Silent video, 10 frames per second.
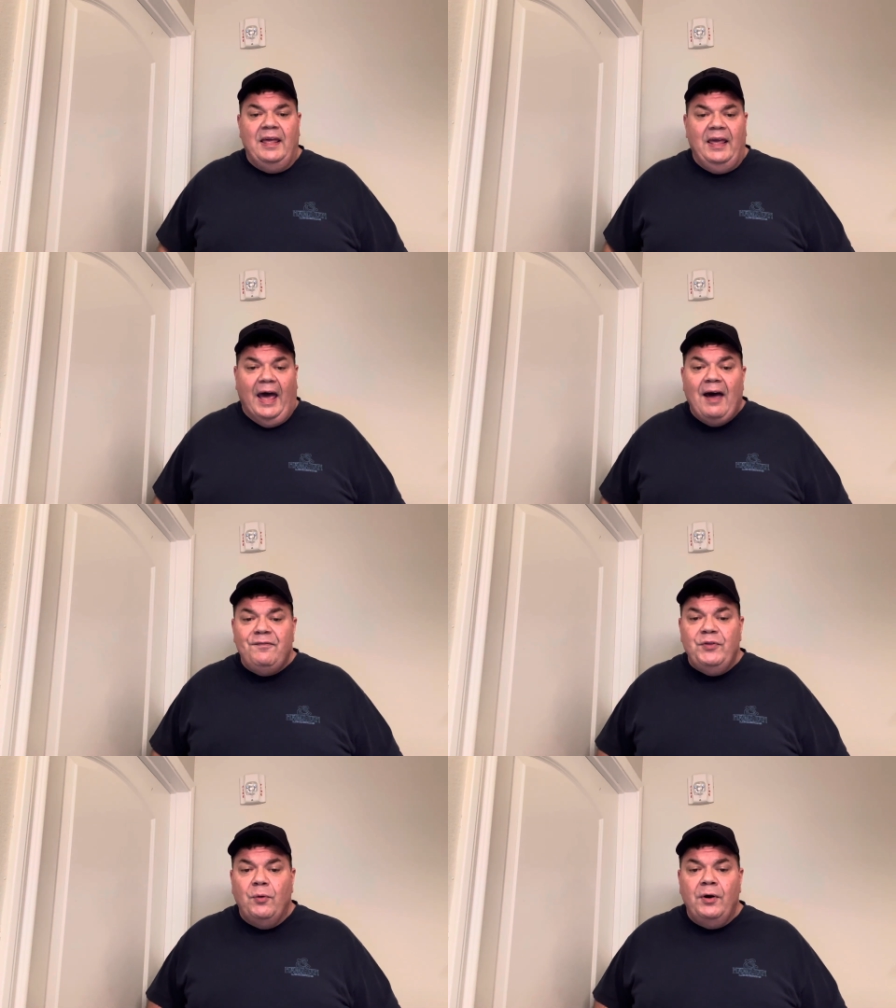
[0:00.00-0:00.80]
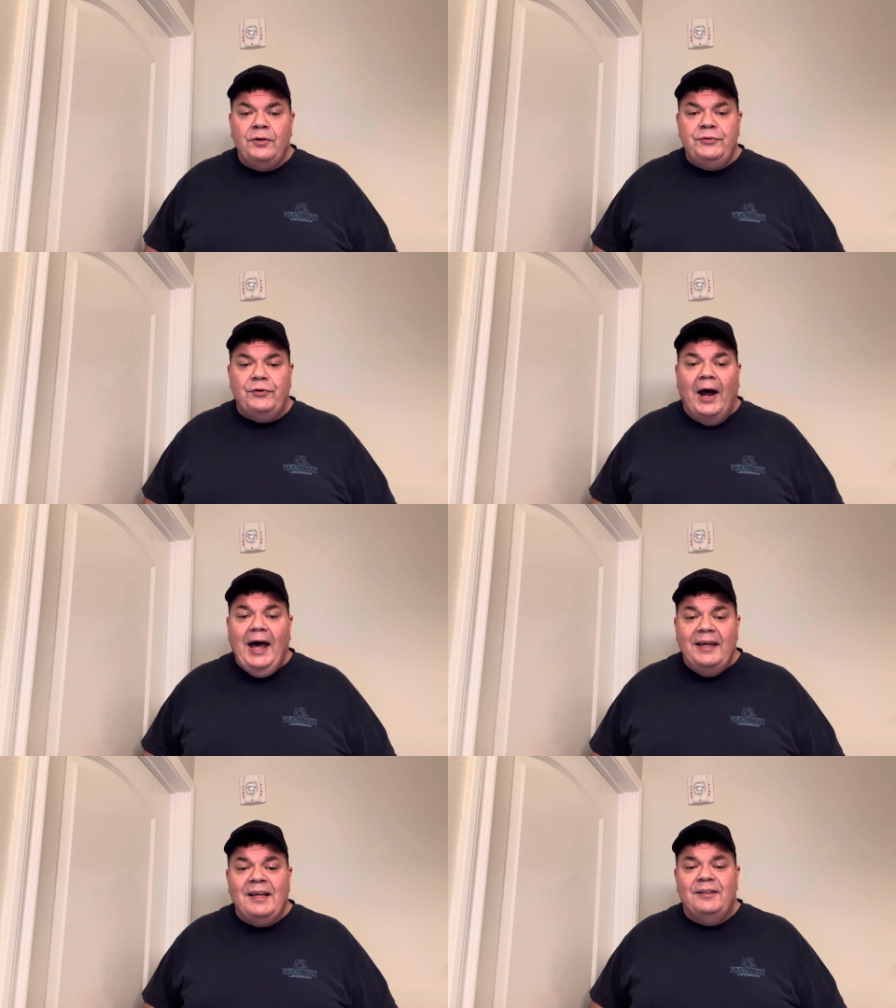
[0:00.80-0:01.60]
half the world
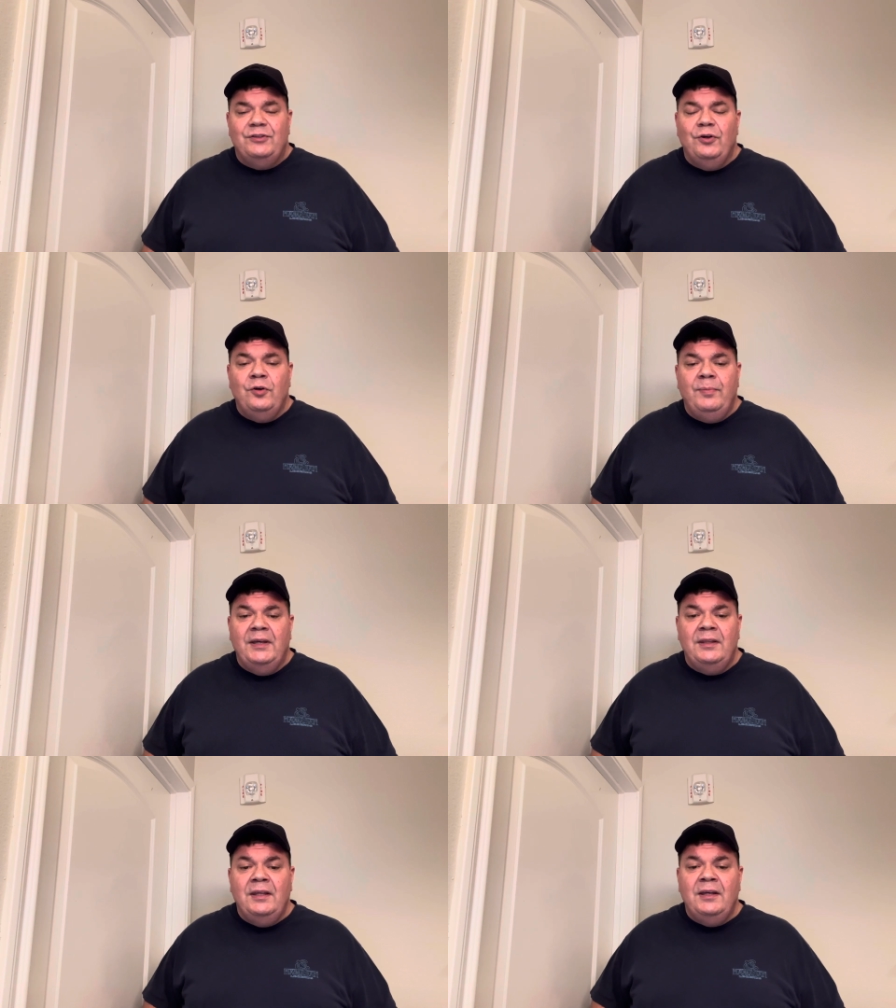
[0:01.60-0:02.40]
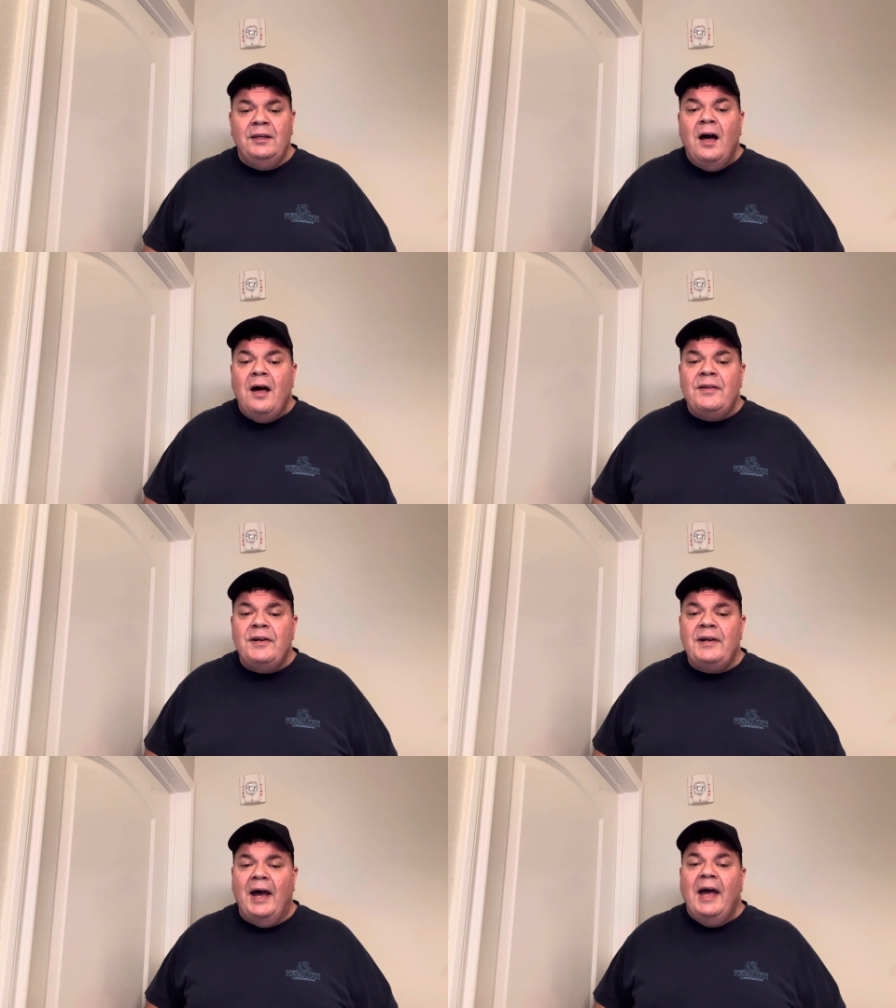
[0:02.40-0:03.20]
tries to be the
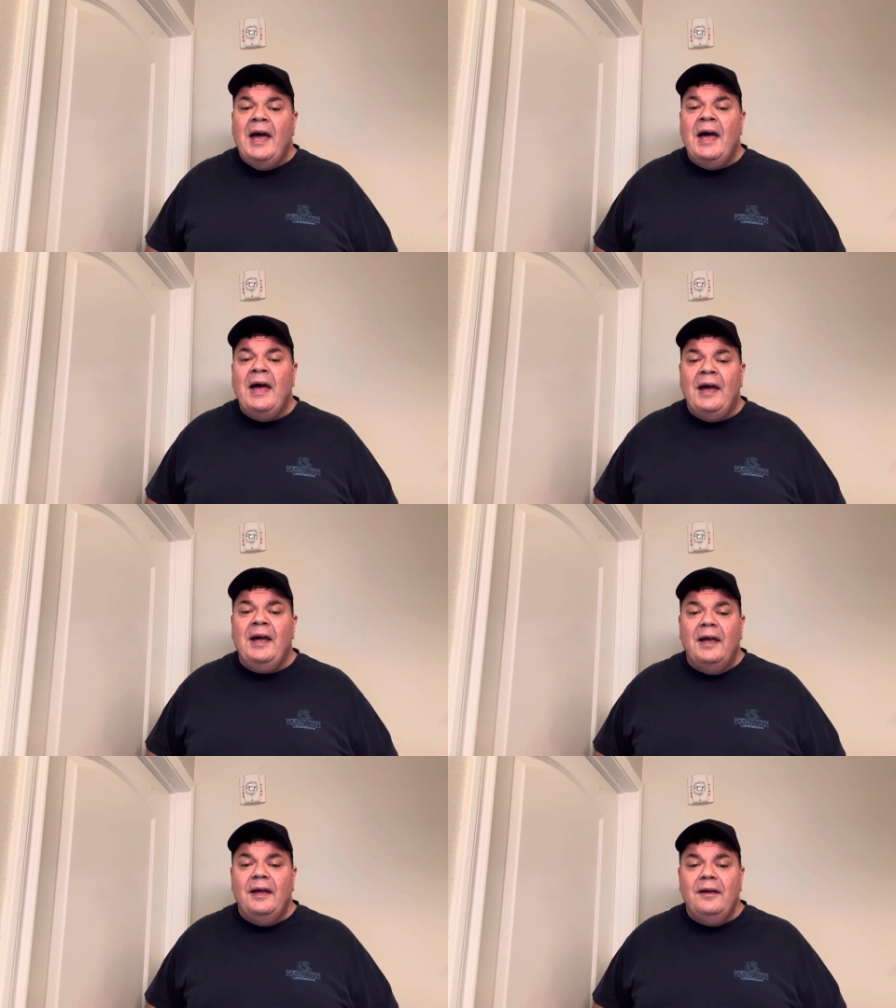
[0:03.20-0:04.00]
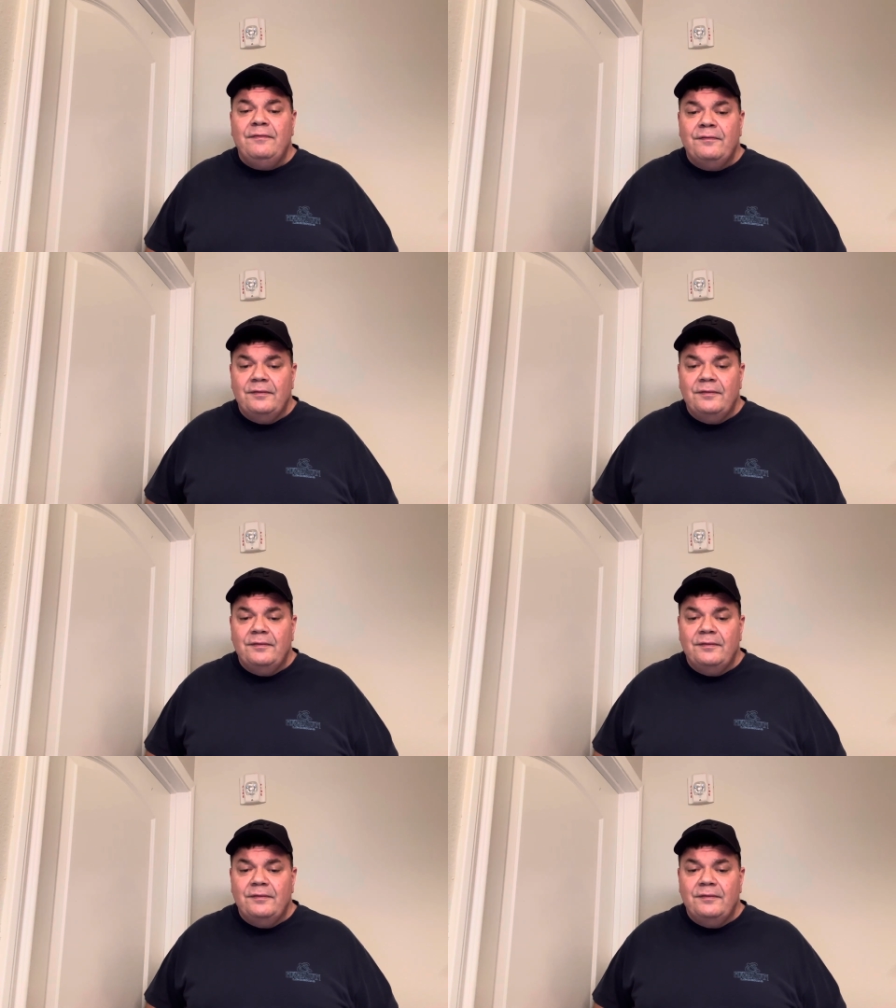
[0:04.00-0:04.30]
other half.